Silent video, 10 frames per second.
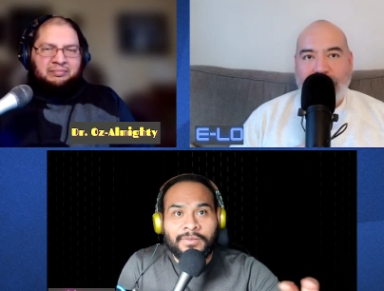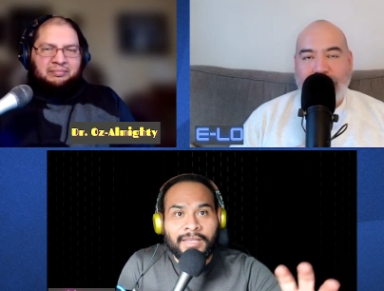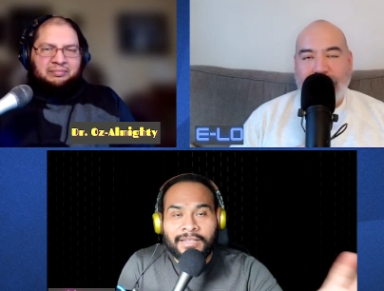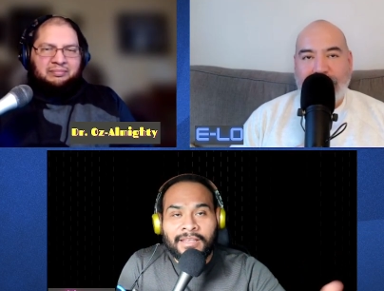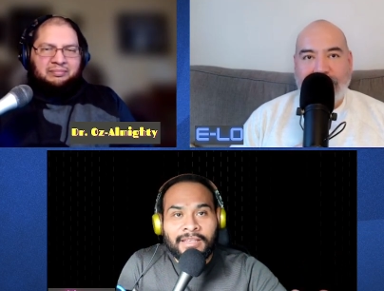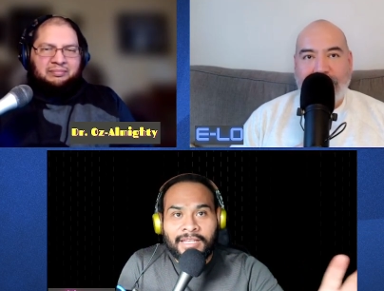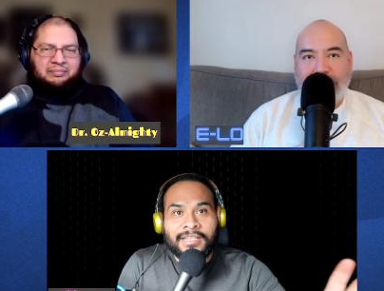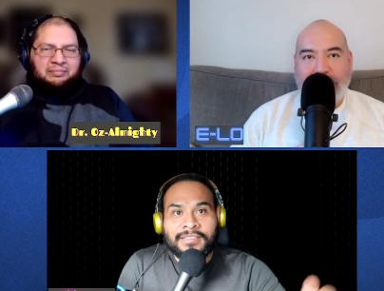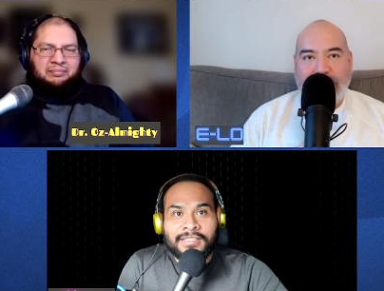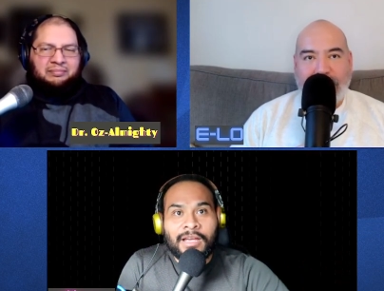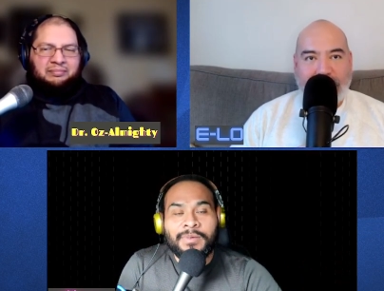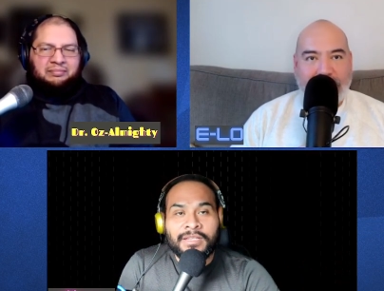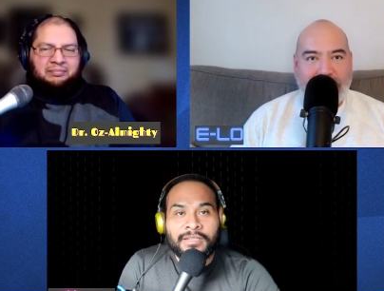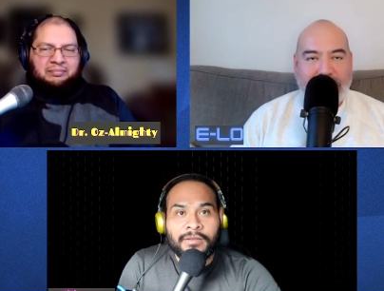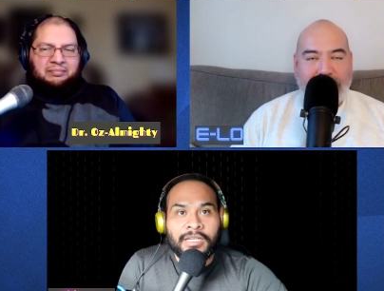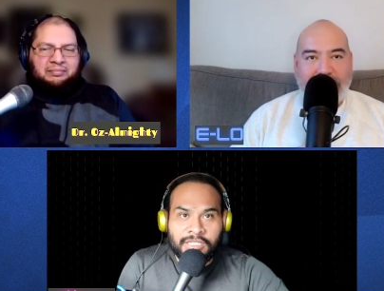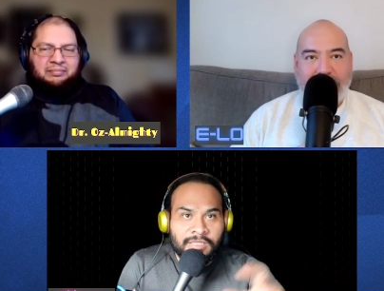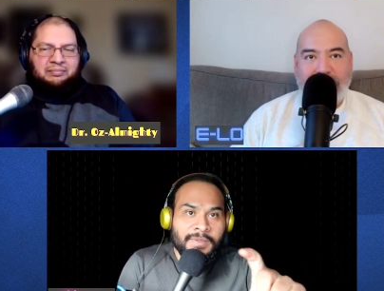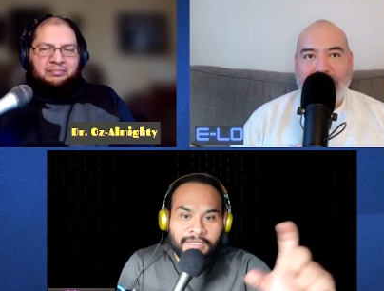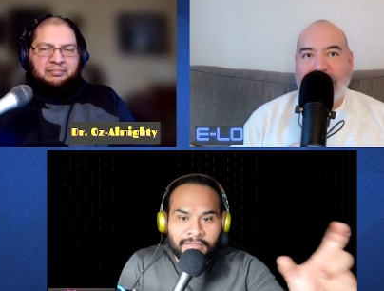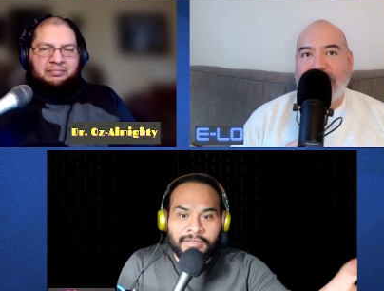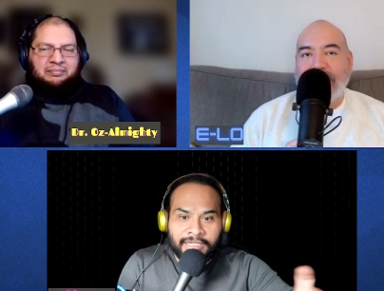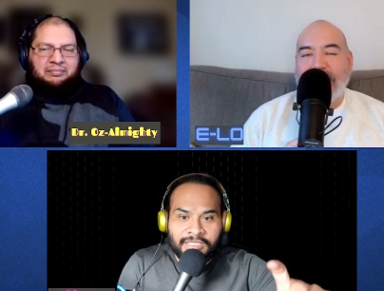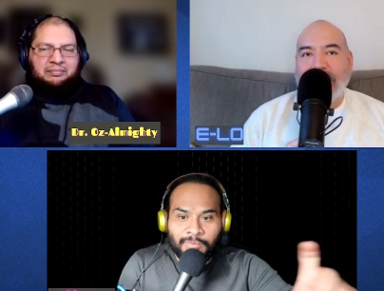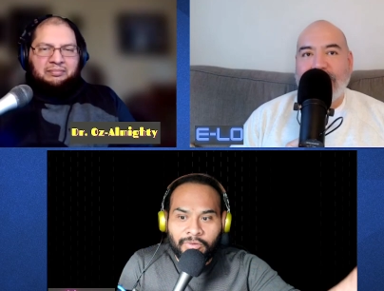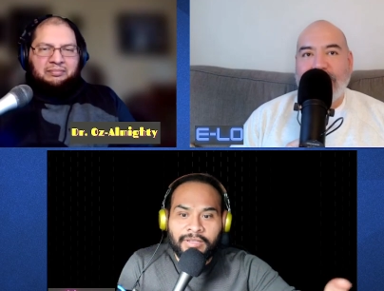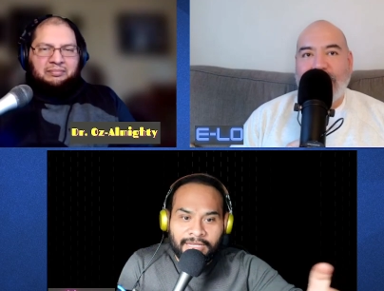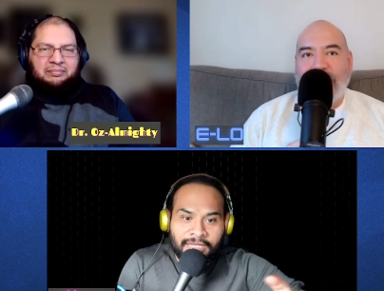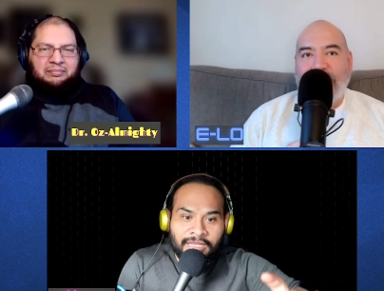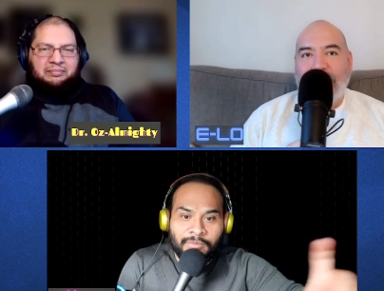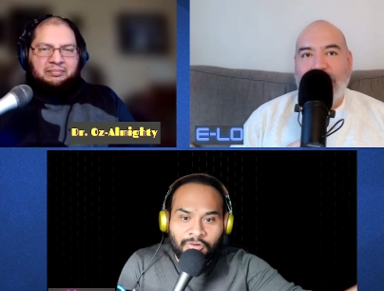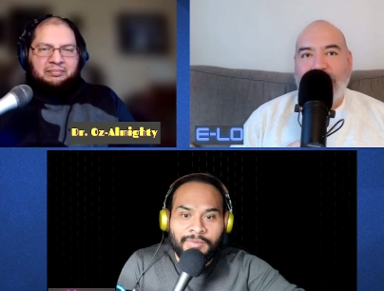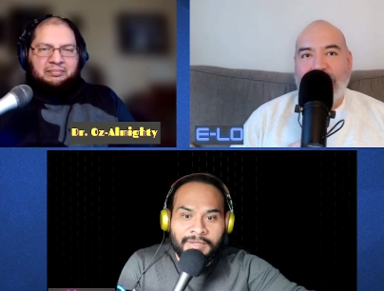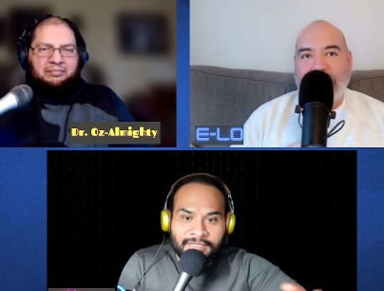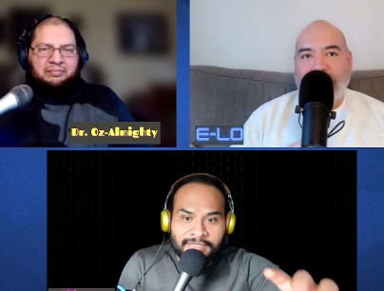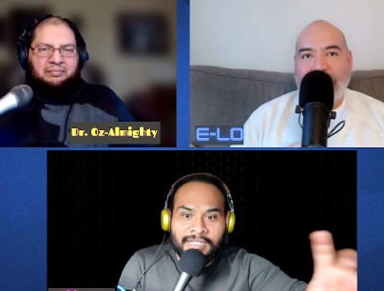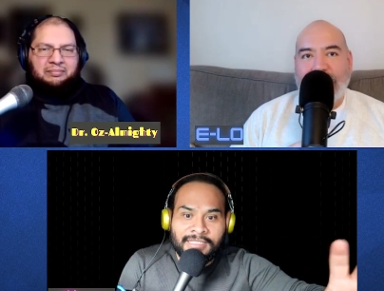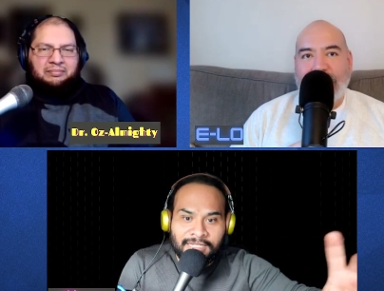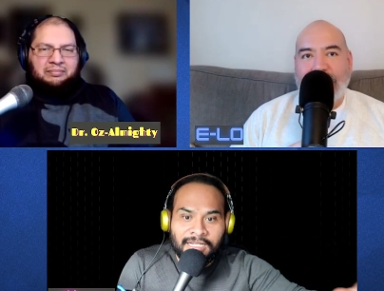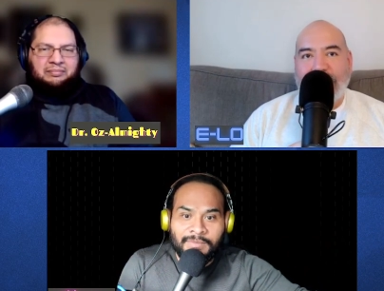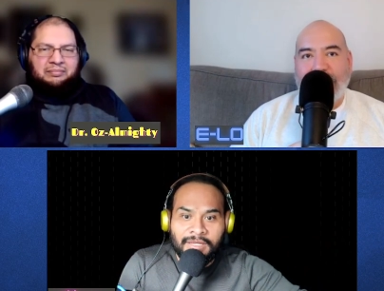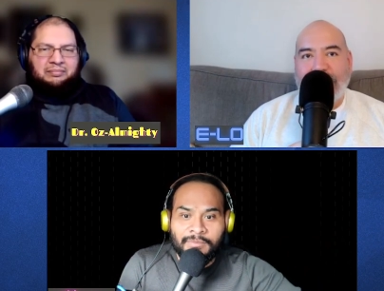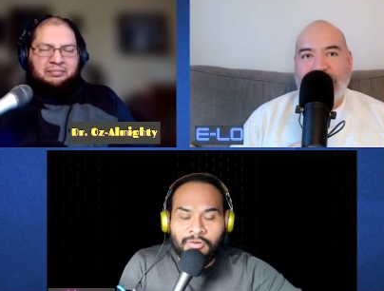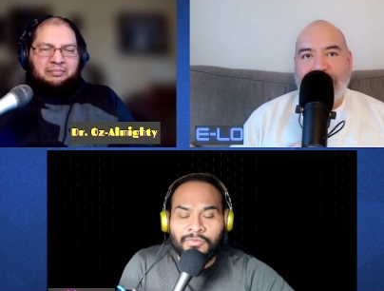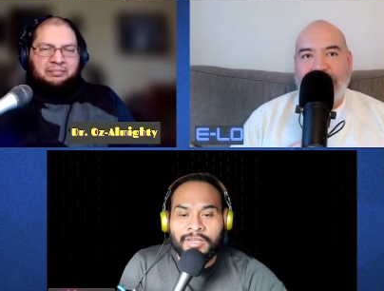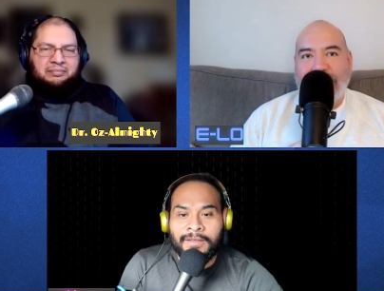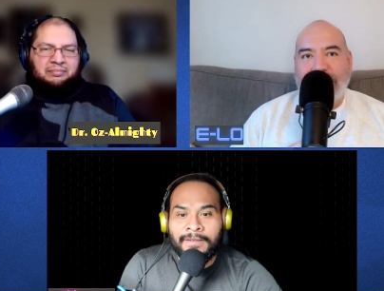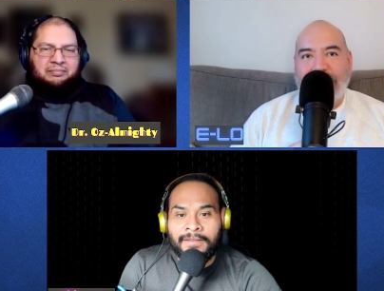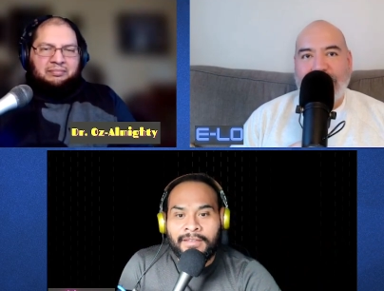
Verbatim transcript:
Speaker 1: like that it's now being because it's being like spoiled like in the movie being said that it's going to be a movie,